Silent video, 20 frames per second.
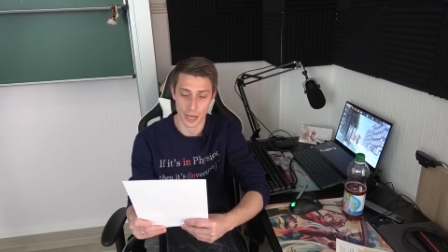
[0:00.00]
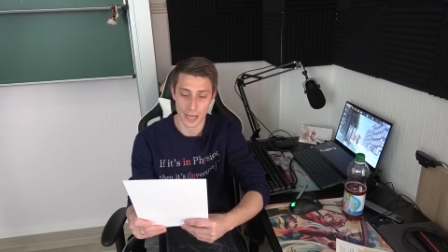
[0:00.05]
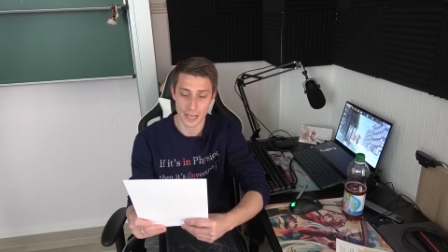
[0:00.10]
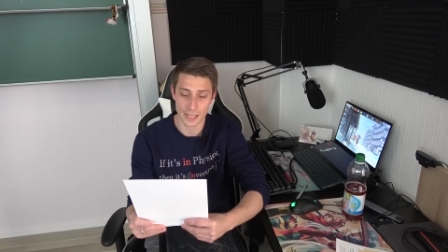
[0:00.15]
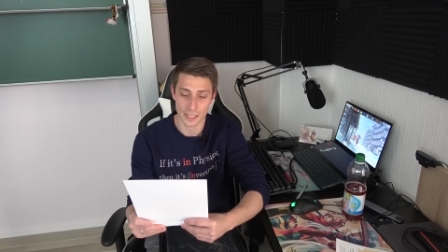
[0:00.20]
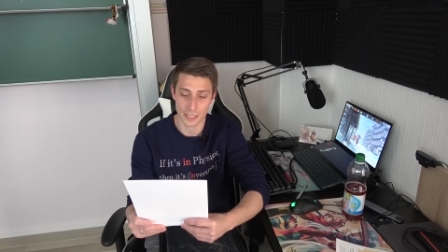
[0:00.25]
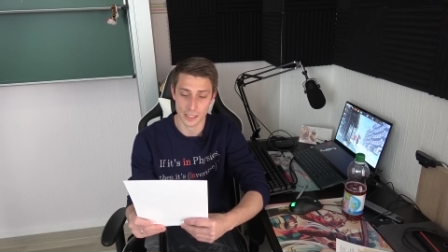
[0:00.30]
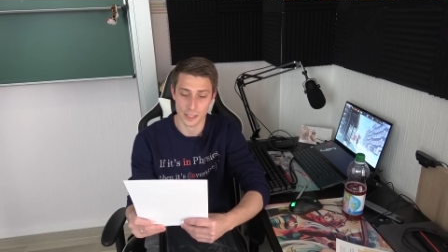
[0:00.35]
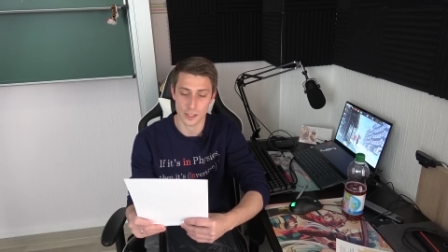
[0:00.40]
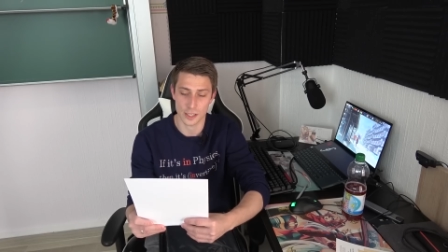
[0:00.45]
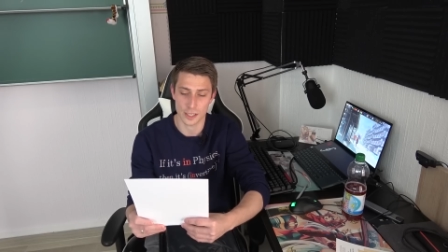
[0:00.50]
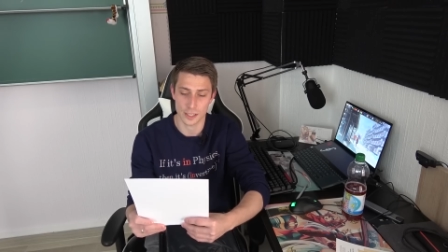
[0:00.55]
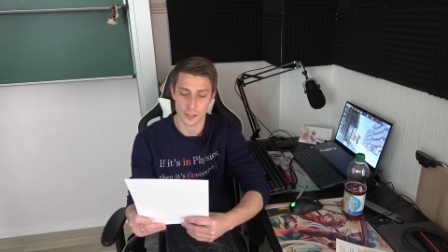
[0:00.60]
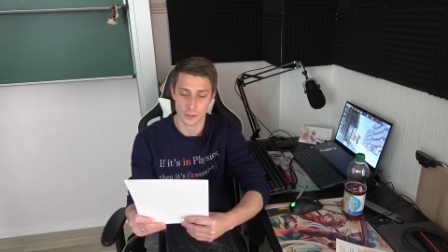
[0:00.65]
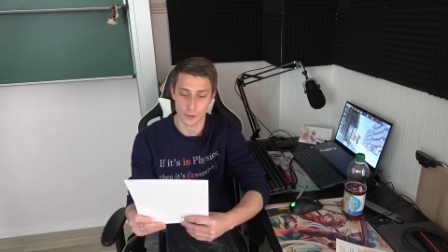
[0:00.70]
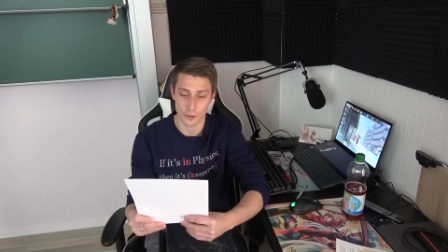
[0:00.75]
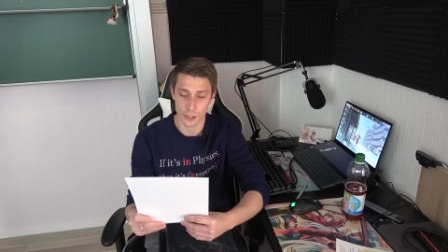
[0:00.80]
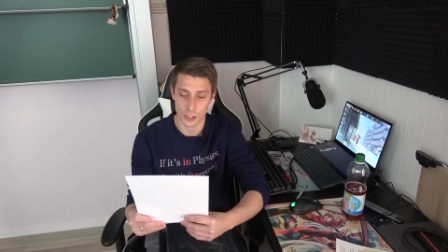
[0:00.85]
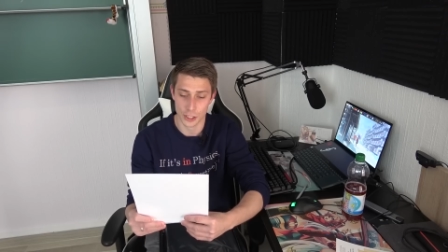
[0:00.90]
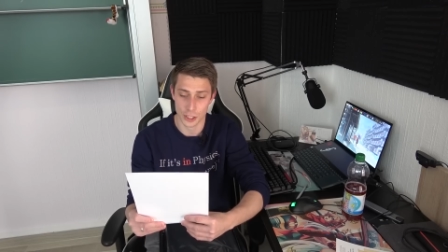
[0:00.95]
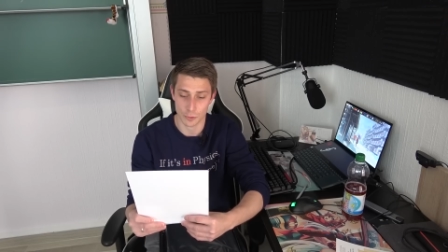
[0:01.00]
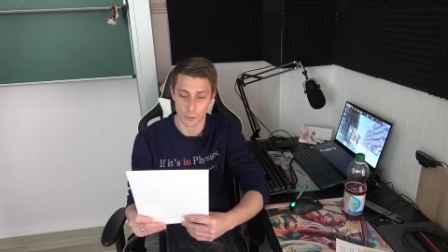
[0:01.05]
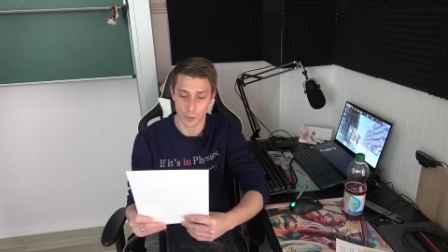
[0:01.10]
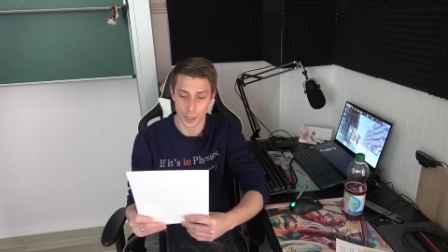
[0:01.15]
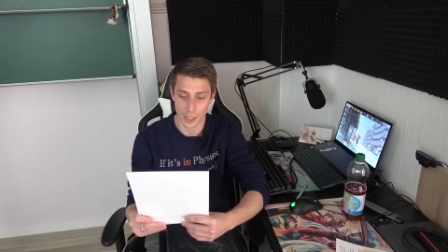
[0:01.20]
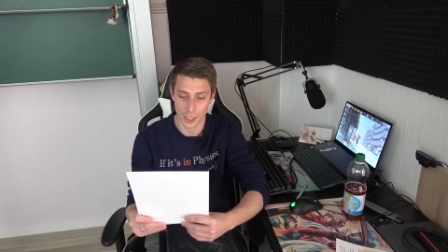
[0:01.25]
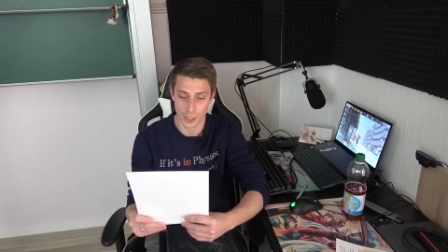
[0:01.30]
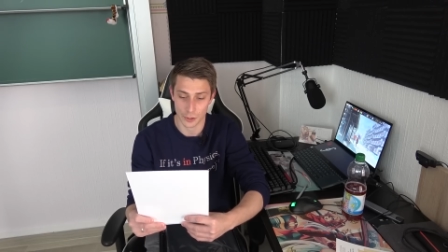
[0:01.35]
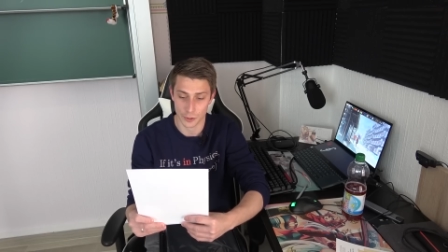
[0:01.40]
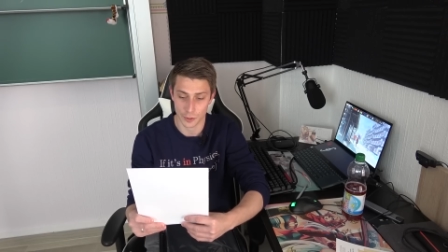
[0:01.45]
You had an astonishing
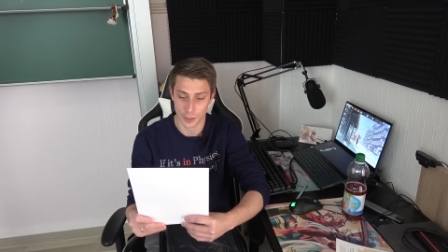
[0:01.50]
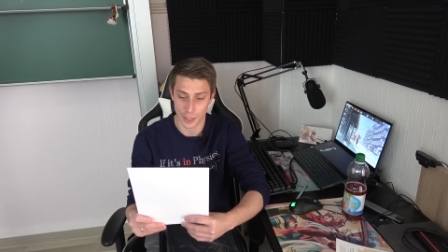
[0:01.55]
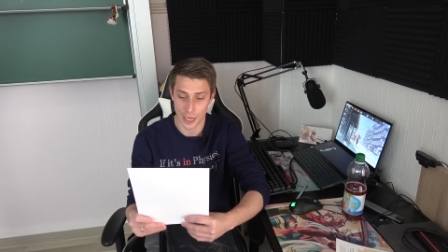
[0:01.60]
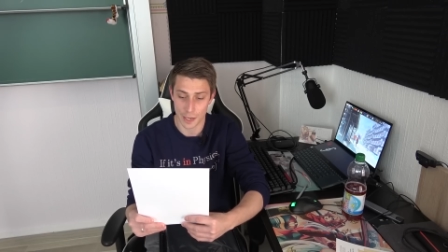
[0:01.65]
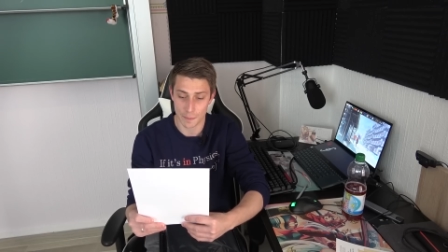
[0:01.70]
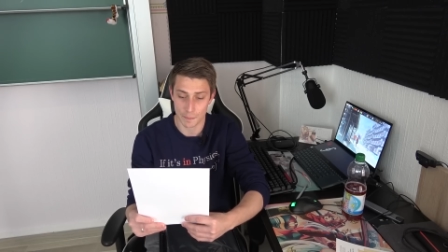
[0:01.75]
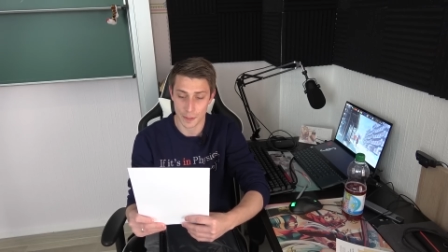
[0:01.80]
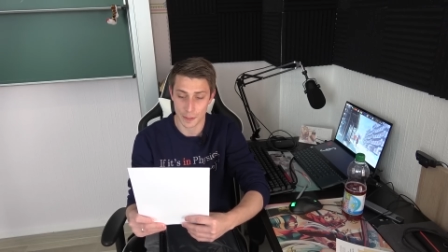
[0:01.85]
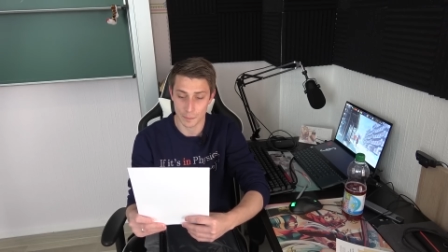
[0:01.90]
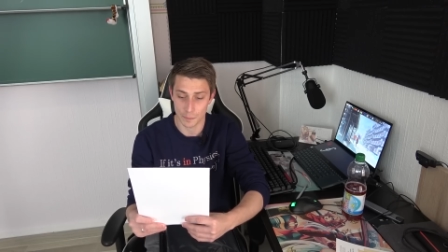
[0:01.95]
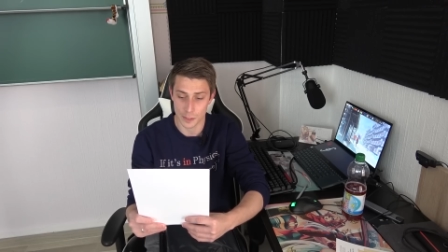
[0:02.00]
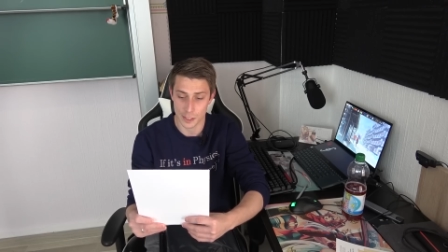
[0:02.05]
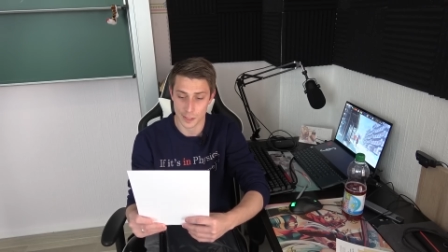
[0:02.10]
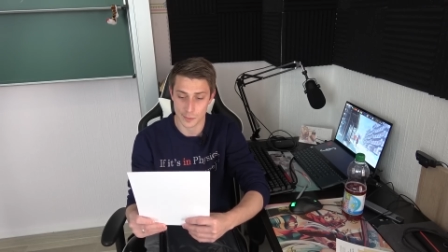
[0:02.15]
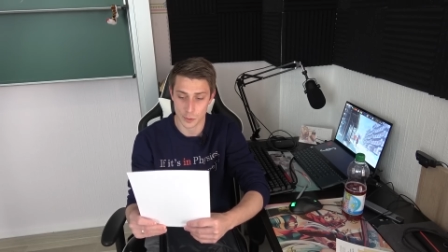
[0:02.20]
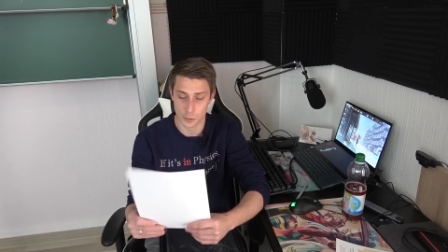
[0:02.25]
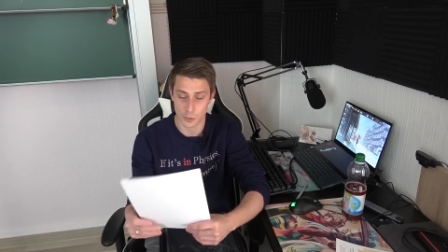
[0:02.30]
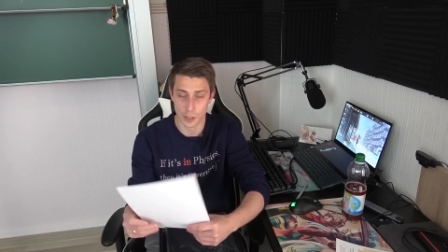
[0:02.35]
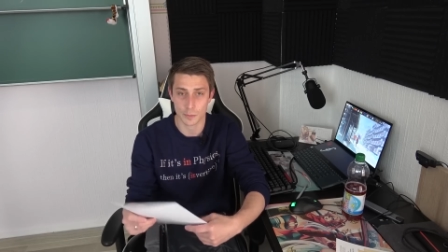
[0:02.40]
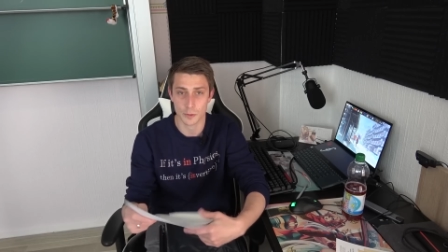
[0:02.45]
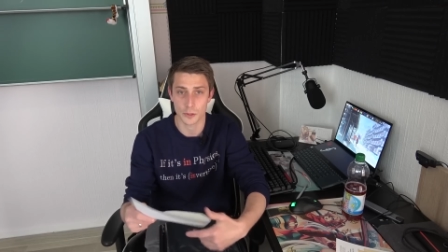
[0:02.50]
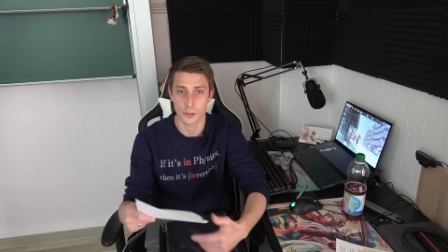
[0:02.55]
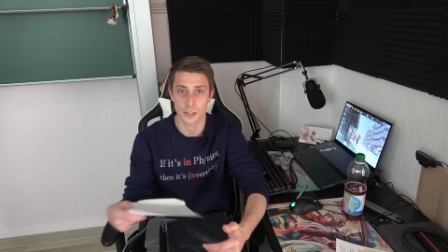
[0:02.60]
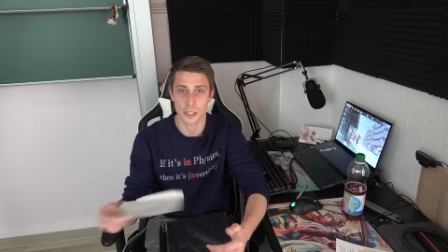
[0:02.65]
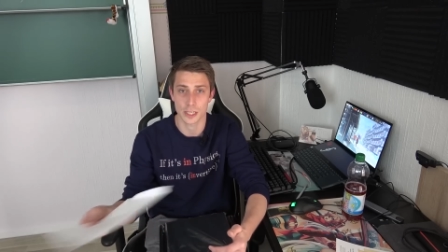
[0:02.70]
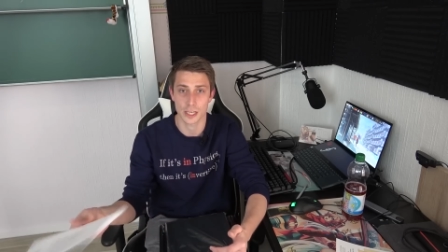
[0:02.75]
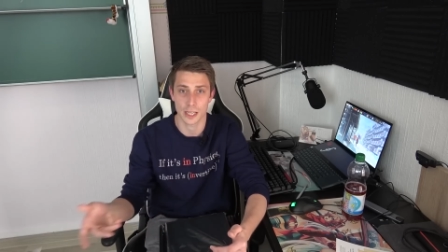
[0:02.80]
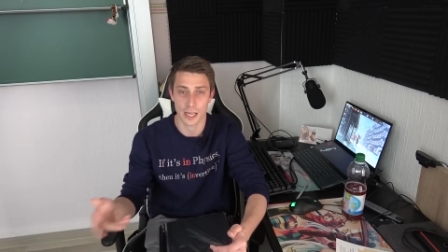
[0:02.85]
100k people subscribe to your channel.